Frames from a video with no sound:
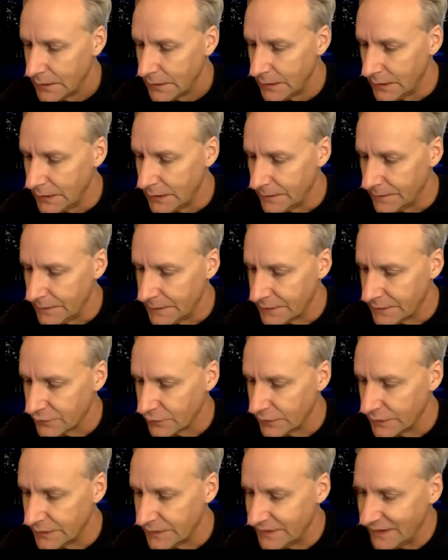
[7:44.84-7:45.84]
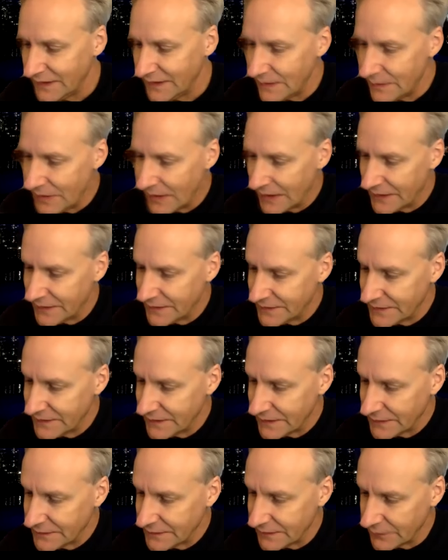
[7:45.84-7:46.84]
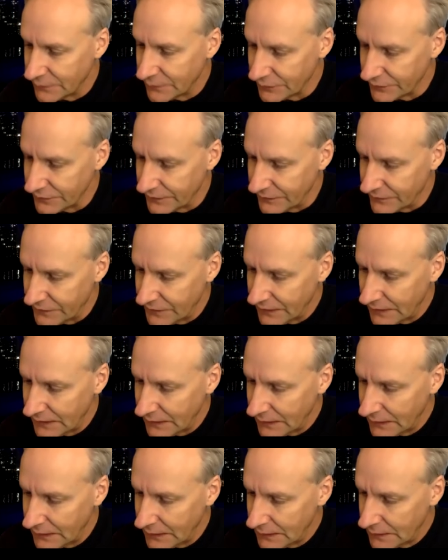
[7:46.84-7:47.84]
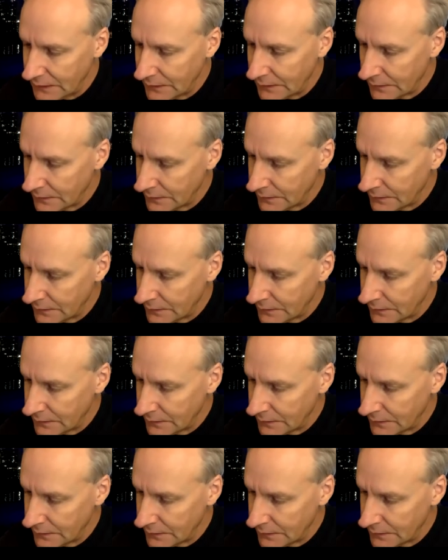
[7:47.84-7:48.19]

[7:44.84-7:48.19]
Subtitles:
In this one, t minus 6 equals 15.